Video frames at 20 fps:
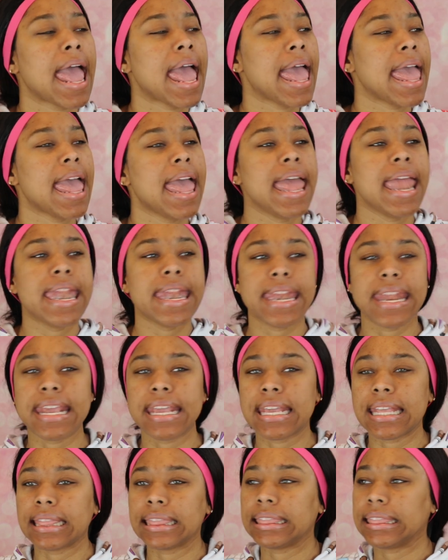
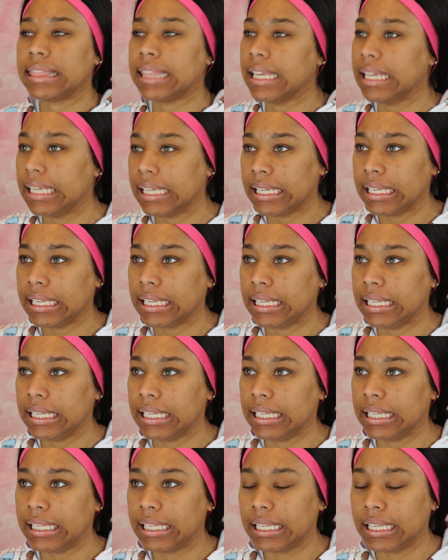
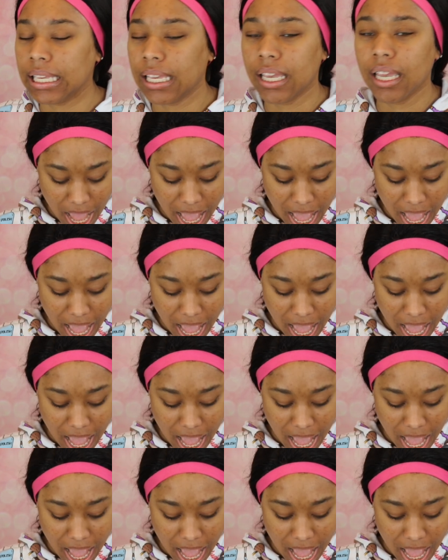anything.